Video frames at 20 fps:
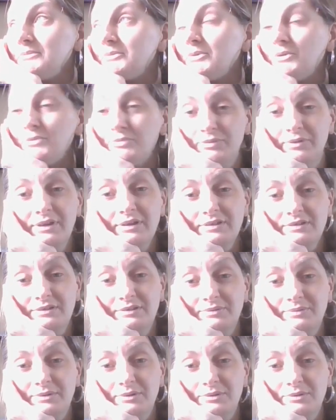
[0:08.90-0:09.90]
Well,
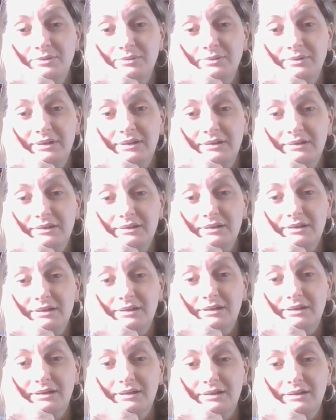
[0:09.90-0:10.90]
first of all,
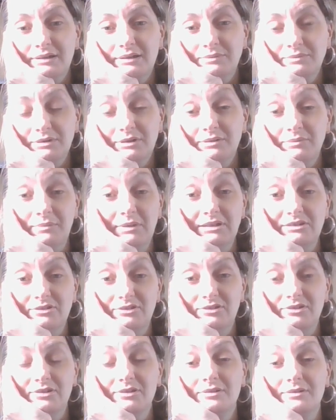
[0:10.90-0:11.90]
I'm going to
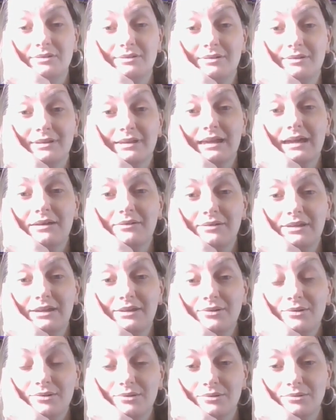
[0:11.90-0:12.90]
mention Gary
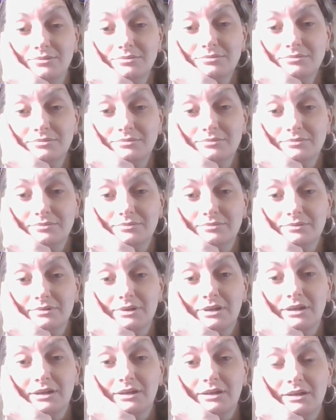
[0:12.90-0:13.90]
Hall,
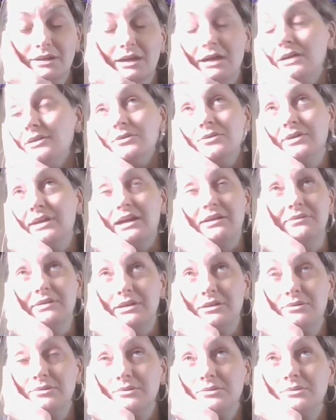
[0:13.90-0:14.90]
not
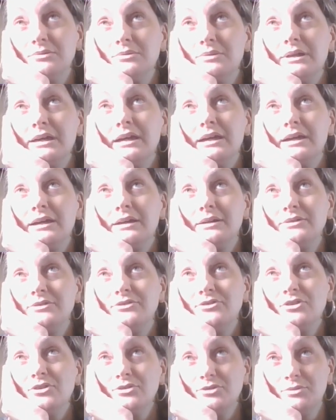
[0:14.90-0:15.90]
Gary Hall,
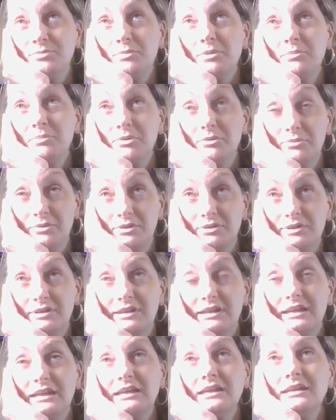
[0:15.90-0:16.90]
Josh
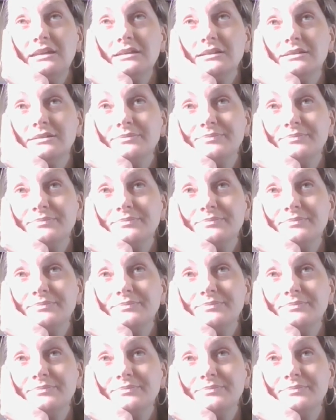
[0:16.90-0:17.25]
Babarinde.